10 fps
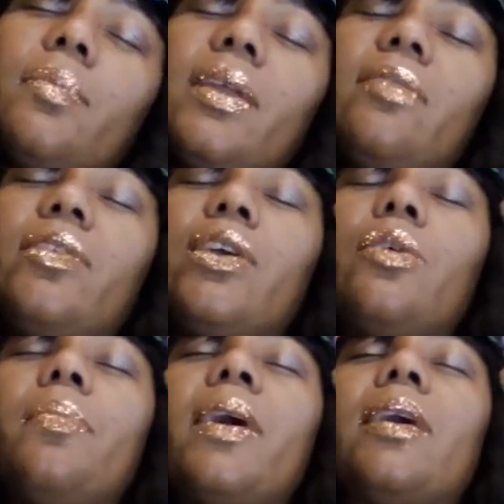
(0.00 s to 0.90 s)
Might even
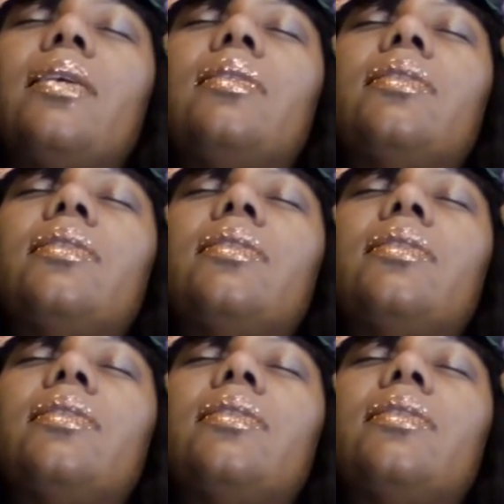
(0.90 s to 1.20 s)
go back a